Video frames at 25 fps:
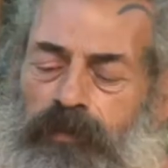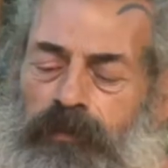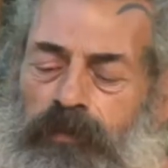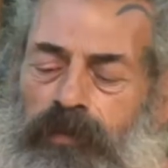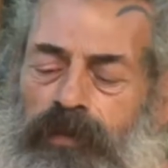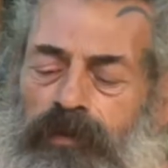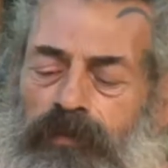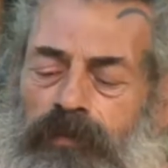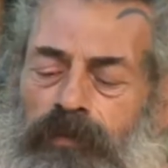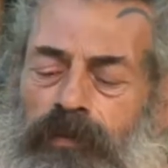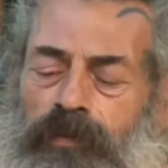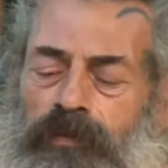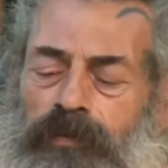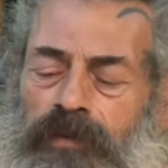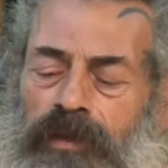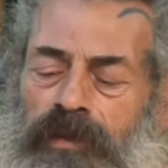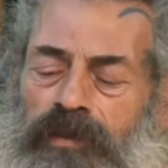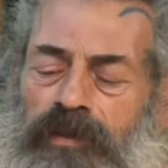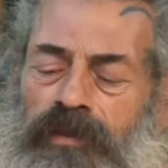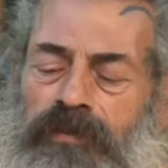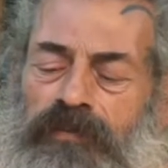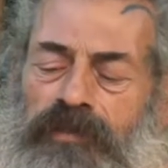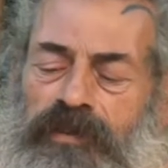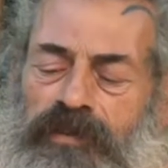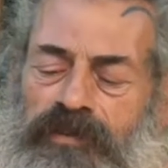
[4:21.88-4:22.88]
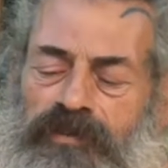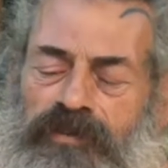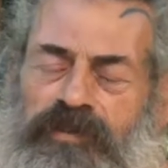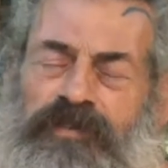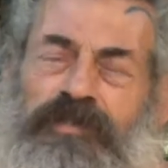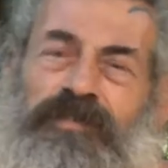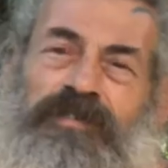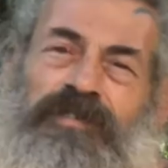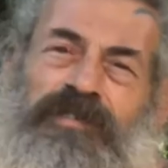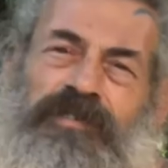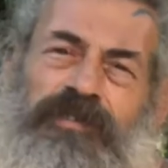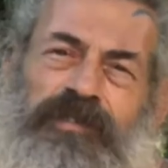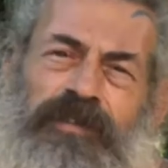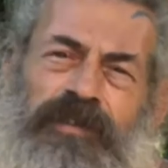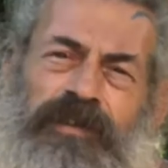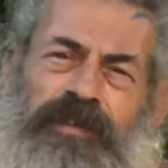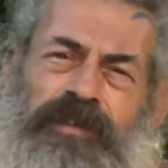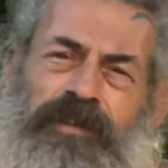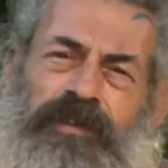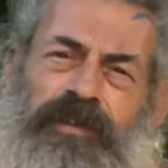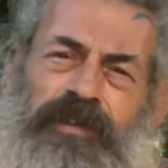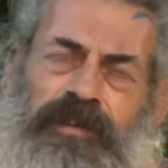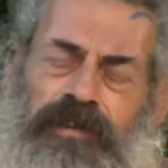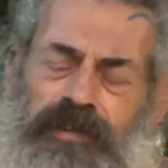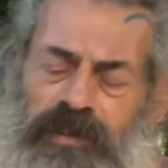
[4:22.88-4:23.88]
of all that there is,
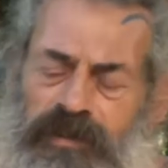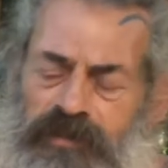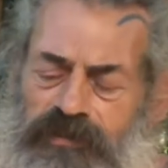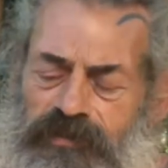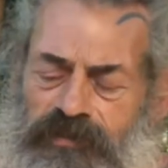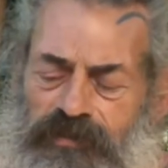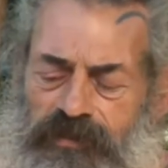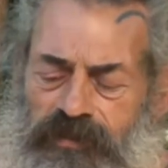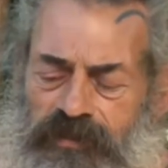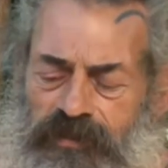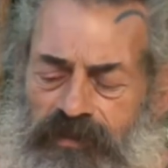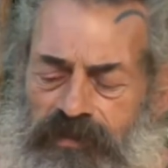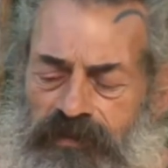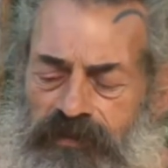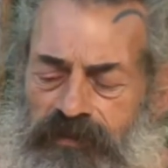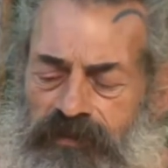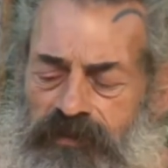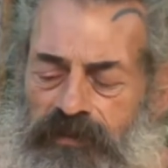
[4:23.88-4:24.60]
seen and unseen.